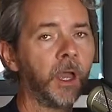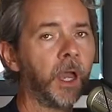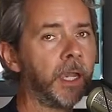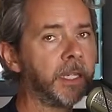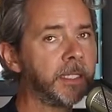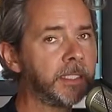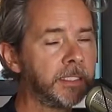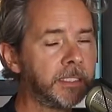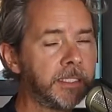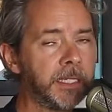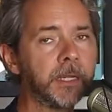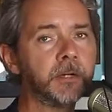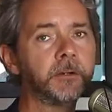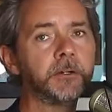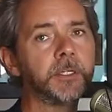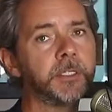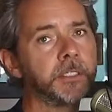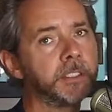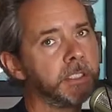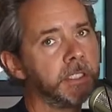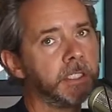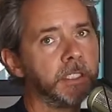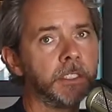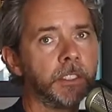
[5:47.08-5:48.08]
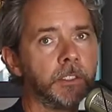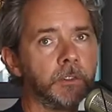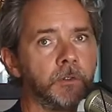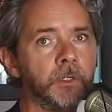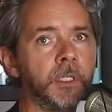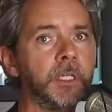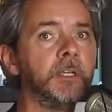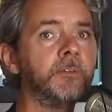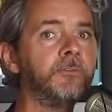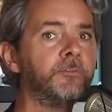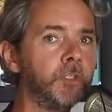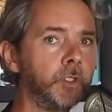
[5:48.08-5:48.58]
I guarantee you,
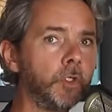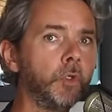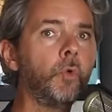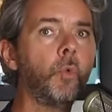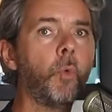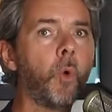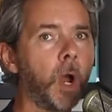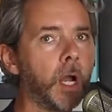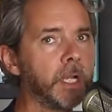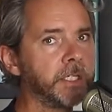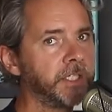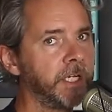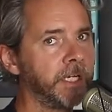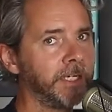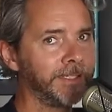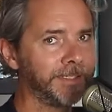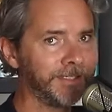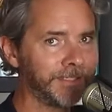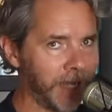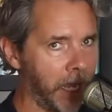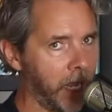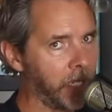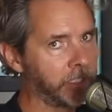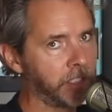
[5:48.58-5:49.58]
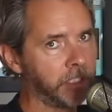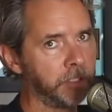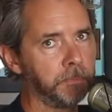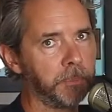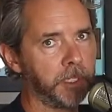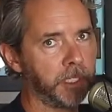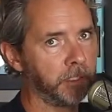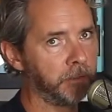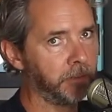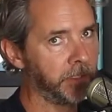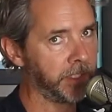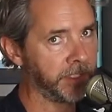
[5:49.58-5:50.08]
if you watch a
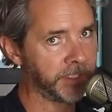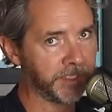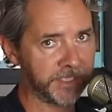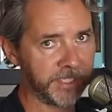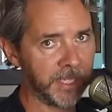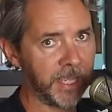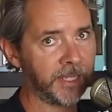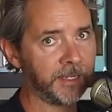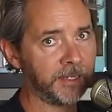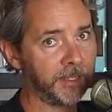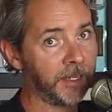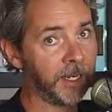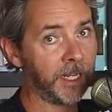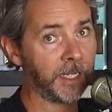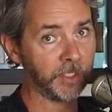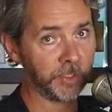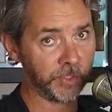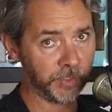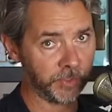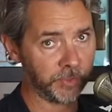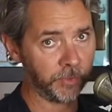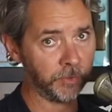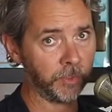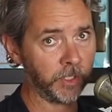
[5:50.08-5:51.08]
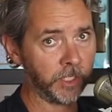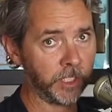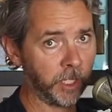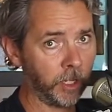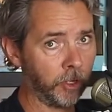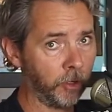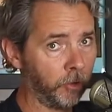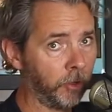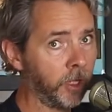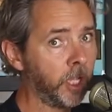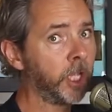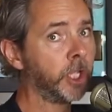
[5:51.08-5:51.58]
documentary set in a
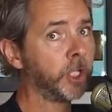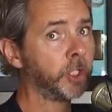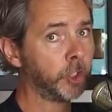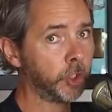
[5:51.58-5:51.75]
studio,